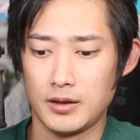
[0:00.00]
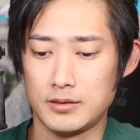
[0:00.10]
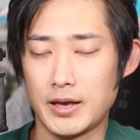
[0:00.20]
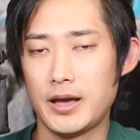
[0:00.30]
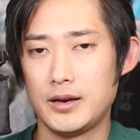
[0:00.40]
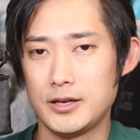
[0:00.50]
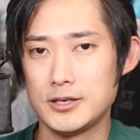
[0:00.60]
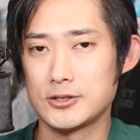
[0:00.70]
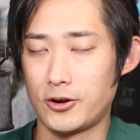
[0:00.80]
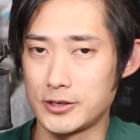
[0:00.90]
That
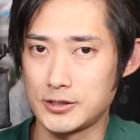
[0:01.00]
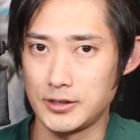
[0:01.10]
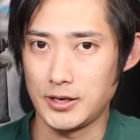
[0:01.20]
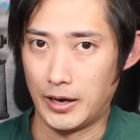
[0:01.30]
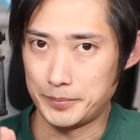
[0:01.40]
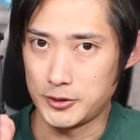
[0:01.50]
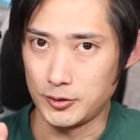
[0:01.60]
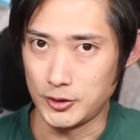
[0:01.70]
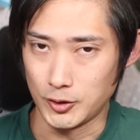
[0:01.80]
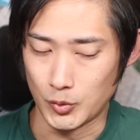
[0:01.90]
is honestly up to
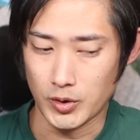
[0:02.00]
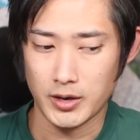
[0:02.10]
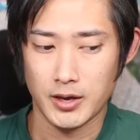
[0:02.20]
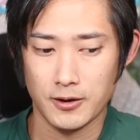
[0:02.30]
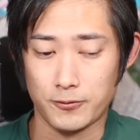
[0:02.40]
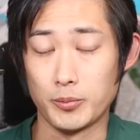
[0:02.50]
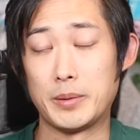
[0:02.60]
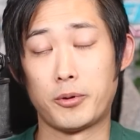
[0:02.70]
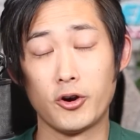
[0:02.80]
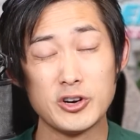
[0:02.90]
you. For
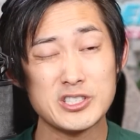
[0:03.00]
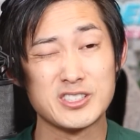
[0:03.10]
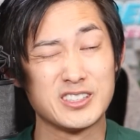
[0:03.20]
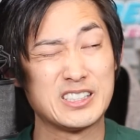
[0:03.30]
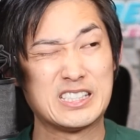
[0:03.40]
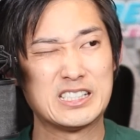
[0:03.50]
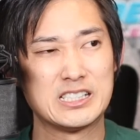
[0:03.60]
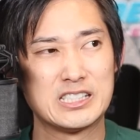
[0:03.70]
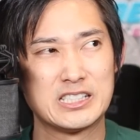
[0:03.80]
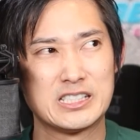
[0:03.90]
me personally,
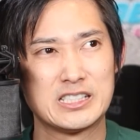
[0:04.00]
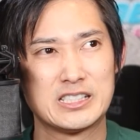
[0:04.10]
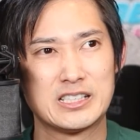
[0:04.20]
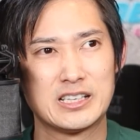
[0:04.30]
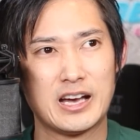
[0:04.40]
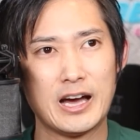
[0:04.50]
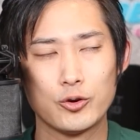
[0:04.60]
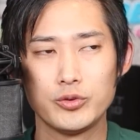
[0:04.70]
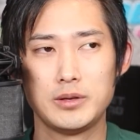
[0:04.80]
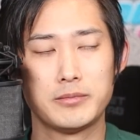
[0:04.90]
I
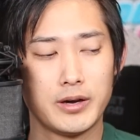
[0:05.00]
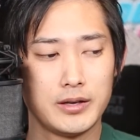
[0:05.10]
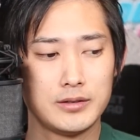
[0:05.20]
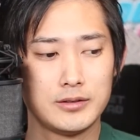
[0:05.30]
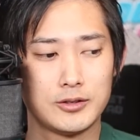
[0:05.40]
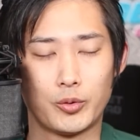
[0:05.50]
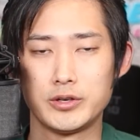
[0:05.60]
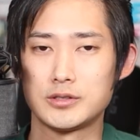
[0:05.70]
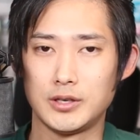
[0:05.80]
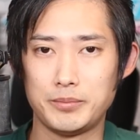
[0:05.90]
don't really mind going
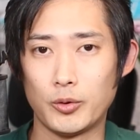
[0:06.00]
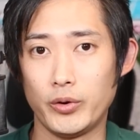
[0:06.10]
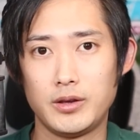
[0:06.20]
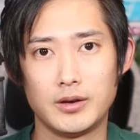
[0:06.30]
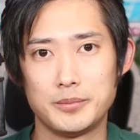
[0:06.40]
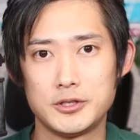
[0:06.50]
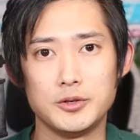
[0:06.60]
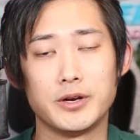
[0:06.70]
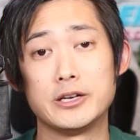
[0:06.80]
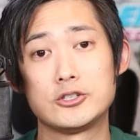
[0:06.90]
to sleep and waking up
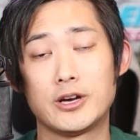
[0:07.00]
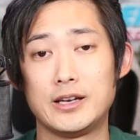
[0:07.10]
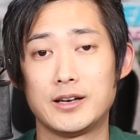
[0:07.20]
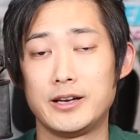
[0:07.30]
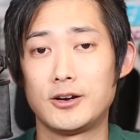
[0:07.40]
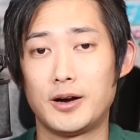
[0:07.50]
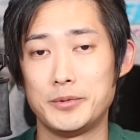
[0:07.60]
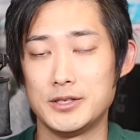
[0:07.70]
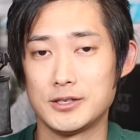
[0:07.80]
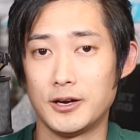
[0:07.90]
to 999
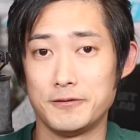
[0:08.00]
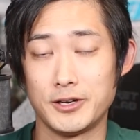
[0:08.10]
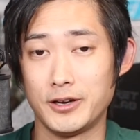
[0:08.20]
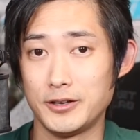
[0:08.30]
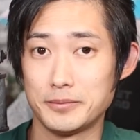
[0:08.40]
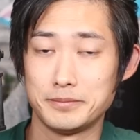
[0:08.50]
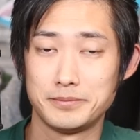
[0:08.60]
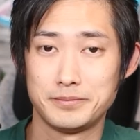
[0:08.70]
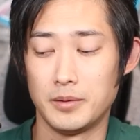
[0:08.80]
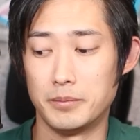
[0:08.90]
copies of an item.
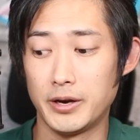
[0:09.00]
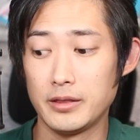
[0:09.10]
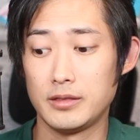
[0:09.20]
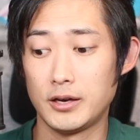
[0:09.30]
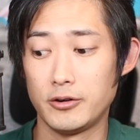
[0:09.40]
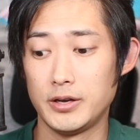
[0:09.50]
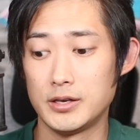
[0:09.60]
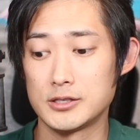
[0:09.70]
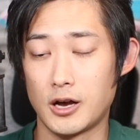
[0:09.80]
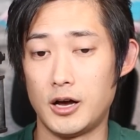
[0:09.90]
But there
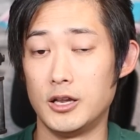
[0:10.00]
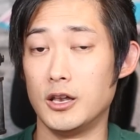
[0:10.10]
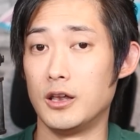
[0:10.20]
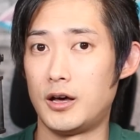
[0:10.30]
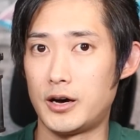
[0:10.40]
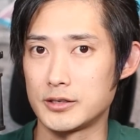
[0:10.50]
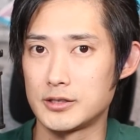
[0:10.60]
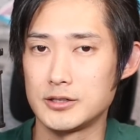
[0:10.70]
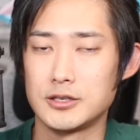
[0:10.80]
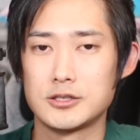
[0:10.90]
is a lot
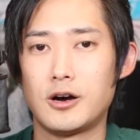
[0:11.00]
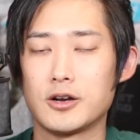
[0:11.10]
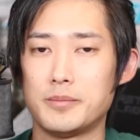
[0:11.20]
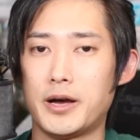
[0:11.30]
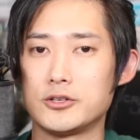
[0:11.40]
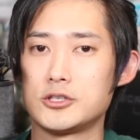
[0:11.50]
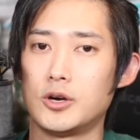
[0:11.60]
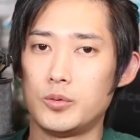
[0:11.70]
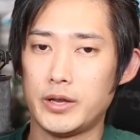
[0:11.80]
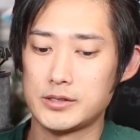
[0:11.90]
to talk about,
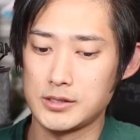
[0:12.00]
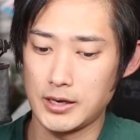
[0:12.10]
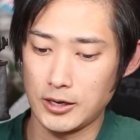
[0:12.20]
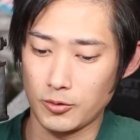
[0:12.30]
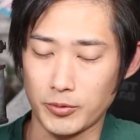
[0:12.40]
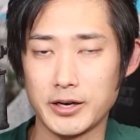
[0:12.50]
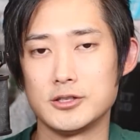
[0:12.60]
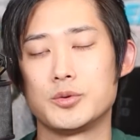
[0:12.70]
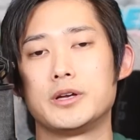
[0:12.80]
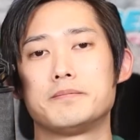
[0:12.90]
so let's get right
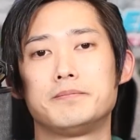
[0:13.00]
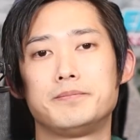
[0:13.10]
into it.